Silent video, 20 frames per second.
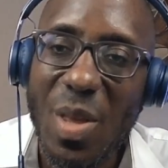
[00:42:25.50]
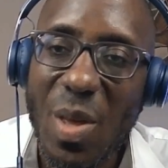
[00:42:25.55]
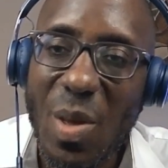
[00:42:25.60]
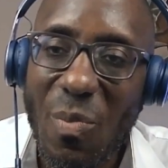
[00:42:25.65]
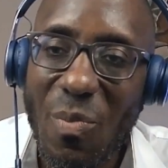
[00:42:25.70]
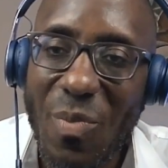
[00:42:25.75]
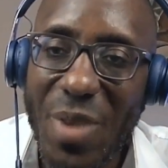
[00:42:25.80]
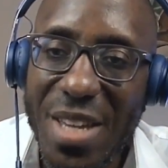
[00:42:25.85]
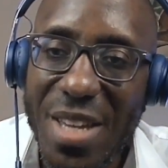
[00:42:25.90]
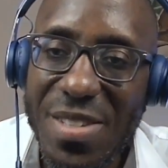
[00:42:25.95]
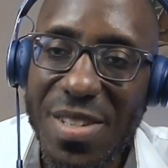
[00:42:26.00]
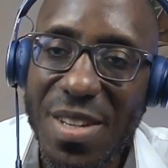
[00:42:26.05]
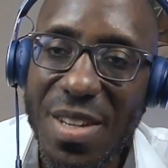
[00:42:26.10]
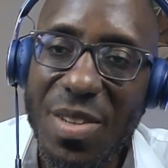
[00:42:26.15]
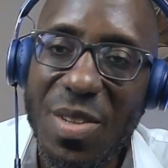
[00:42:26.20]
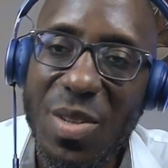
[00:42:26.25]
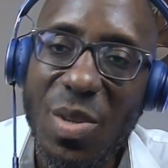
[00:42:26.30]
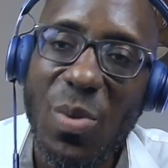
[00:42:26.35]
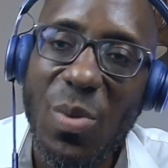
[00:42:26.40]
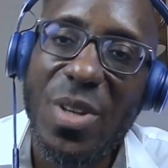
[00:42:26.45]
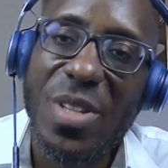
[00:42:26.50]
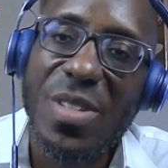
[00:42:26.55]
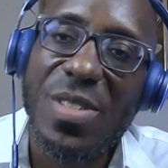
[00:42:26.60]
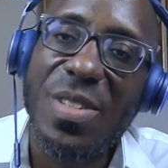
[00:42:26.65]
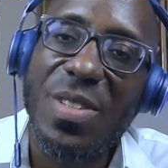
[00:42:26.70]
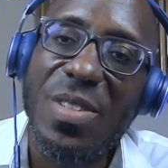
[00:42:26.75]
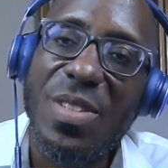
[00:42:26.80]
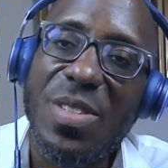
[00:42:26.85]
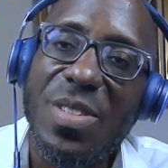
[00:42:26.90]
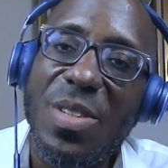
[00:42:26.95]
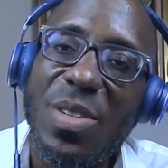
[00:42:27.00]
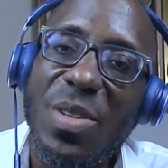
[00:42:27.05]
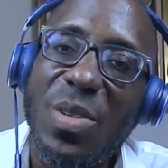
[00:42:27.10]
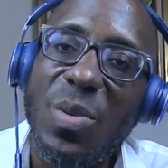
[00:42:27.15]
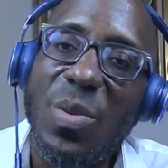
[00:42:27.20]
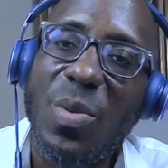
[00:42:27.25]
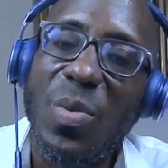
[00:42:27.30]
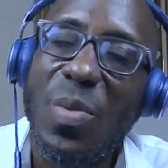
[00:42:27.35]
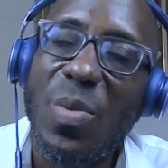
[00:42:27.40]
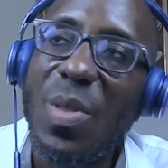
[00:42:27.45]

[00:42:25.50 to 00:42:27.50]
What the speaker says: My second question to you.